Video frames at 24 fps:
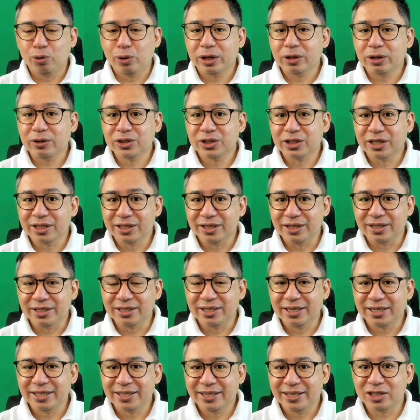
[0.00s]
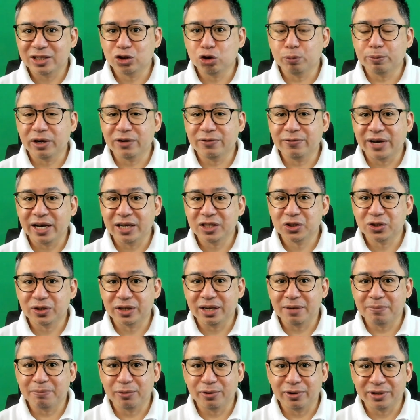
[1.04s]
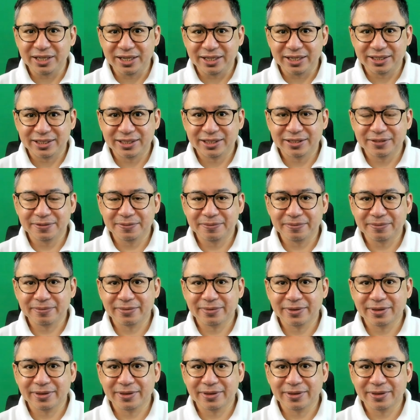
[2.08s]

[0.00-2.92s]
who are considered as supervisory employees,